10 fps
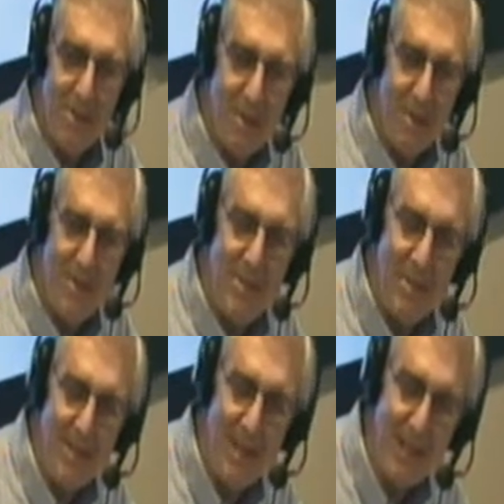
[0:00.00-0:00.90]
It's amazing you
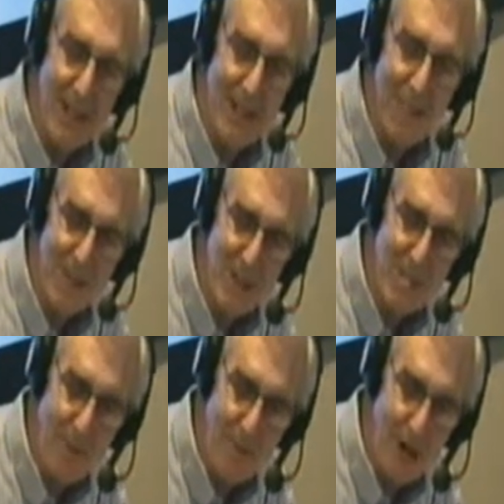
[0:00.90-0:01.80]
find time for this
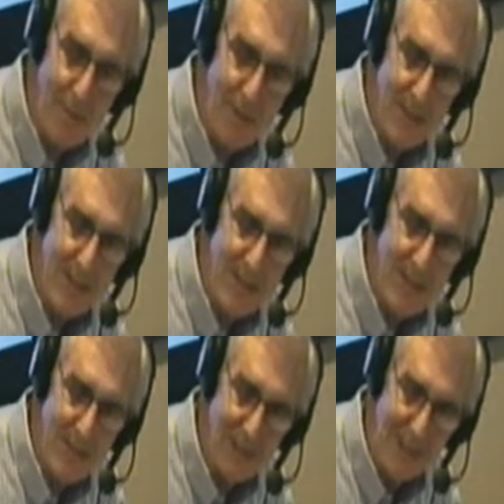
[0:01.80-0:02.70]
program. It's good to see
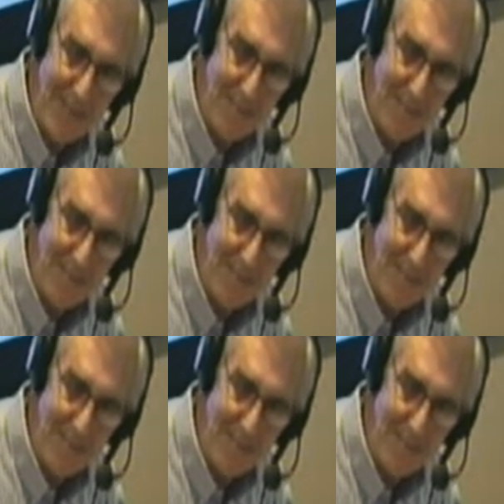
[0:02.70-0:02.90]
you again.